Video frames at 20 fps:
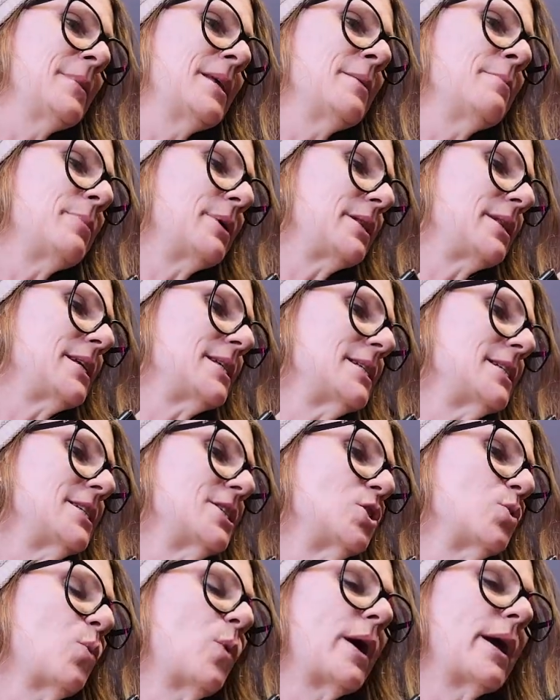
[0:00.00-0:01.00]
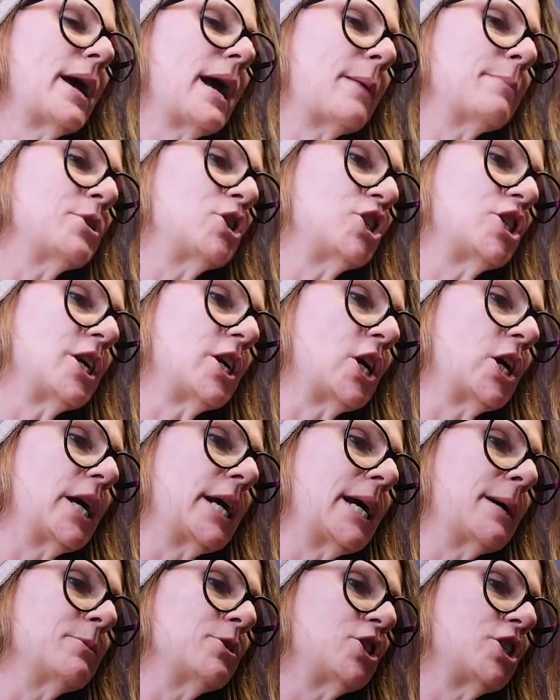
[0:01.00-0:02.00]
But this is the way I'm
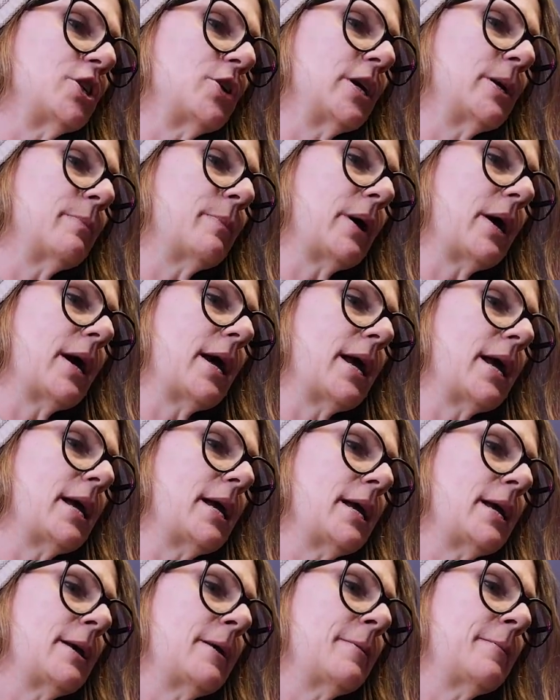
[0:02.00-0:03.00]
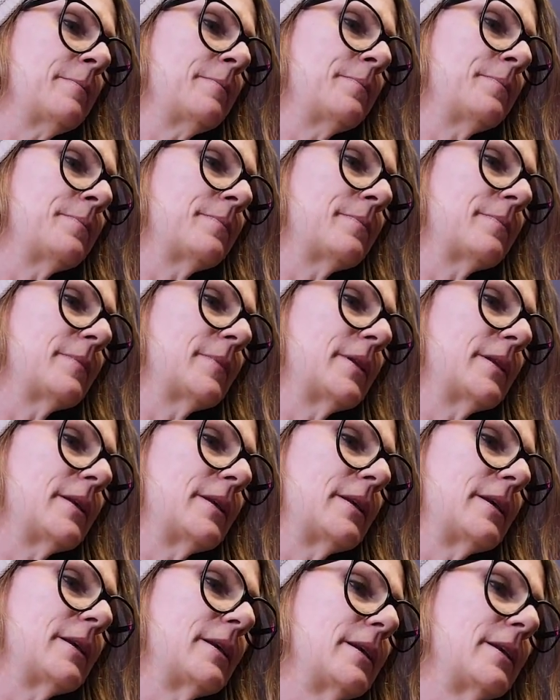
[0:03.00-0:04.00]
sharing. I'm sharing by,
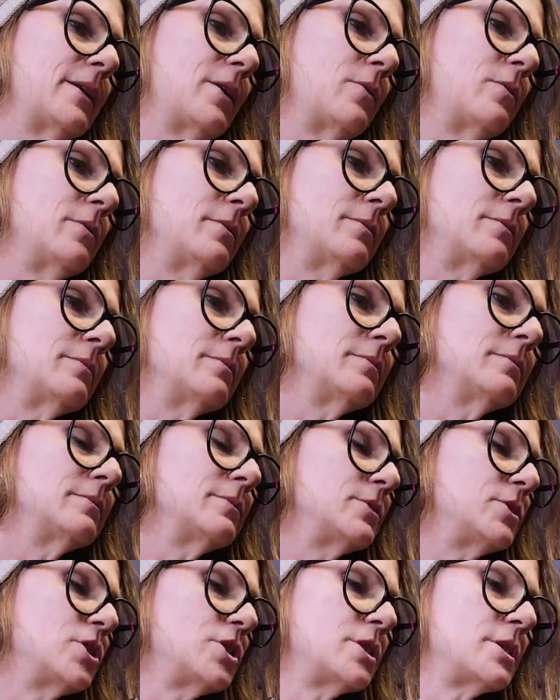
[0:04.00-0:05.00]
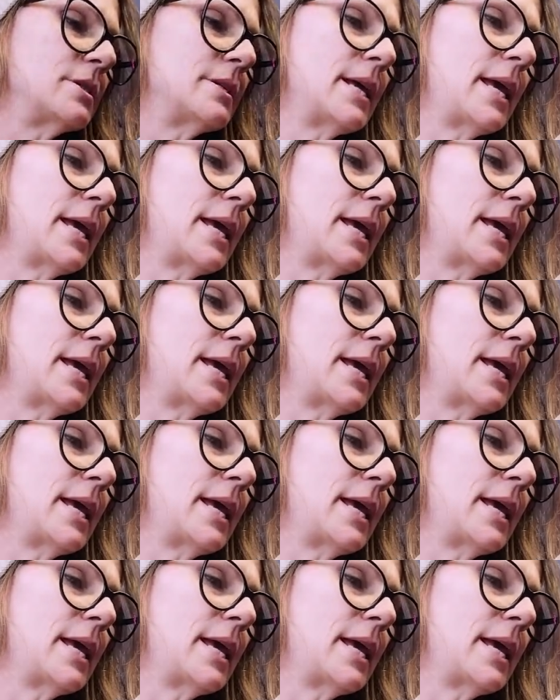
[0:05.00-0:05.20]
you know, just